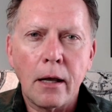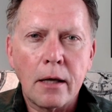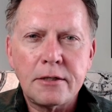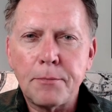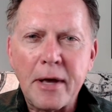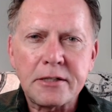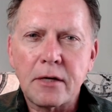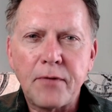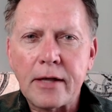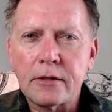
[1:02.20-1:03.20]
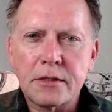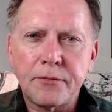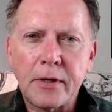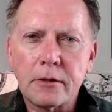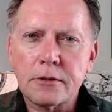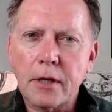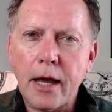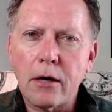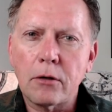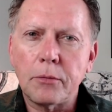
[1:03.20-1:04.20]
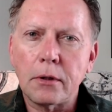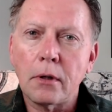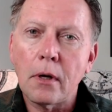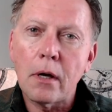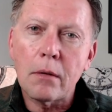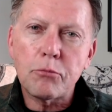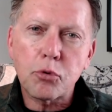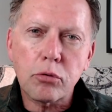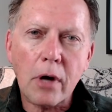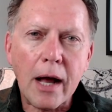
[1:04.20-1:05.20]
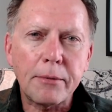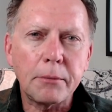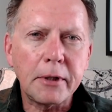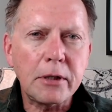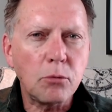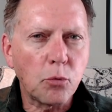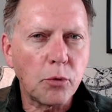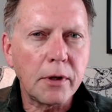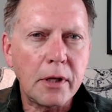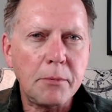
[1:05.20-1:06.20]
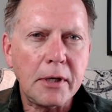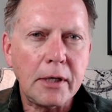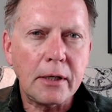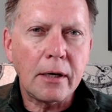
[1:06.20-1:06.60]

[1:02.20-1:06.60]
domestic violence offenders accountable probably really mean